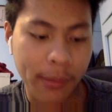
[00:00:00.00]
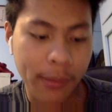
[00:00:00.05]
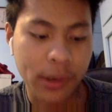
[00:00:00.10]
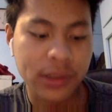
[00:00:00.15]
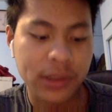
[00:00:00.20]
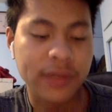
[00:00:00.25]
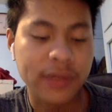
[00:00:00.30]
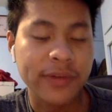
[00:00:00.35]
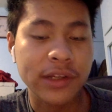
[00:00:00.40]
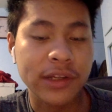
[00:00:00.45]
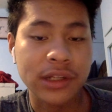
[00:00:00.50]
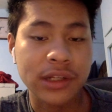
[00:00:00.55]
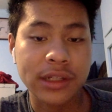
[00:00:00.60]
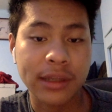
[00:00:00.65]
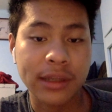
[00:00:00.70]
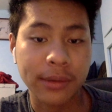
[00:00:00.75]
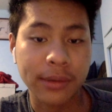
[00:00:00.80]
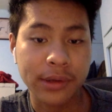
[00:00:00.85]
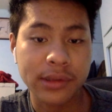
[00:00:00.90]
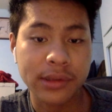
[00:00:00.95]
Most of the features
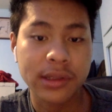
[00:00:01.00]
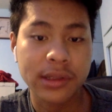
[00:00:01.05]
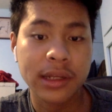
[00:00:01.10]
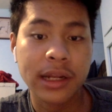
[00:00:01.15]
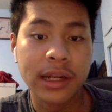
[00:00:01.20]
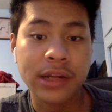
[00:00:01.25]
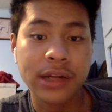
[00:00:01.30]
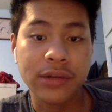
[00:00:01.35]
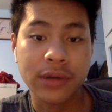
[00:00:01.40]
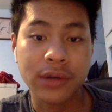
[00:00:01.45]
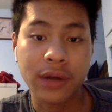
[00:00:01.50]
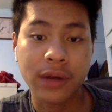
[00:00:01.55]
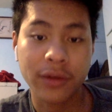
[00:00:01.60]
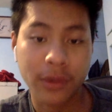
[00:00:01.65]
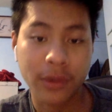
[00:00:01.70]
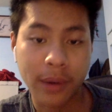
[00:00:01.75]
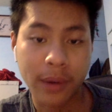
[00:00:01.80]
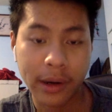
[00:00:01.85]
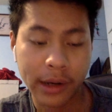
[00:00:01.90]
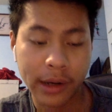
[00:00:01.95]
that we're using today do not
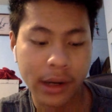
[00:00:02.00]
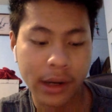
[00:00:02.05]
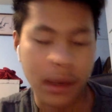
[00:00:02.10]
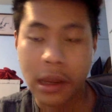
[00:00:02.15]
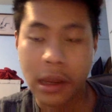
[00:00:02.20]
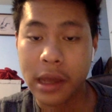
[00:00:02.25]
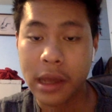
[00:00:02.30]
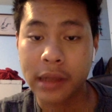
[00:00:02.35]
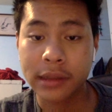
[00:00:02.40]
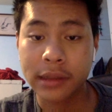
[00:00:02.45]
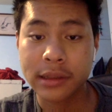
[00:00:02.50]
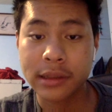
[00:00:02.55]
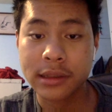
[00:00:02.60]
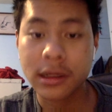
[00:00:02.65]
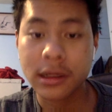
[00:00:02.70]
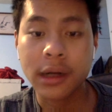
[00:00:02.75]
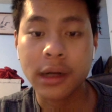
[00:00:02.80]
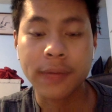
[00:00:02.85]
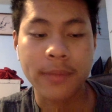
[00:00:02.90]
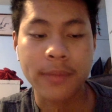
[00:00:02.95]
require it. And let's
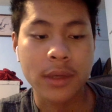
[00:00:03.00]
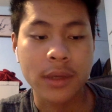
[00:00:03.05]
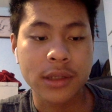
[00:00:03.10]
start.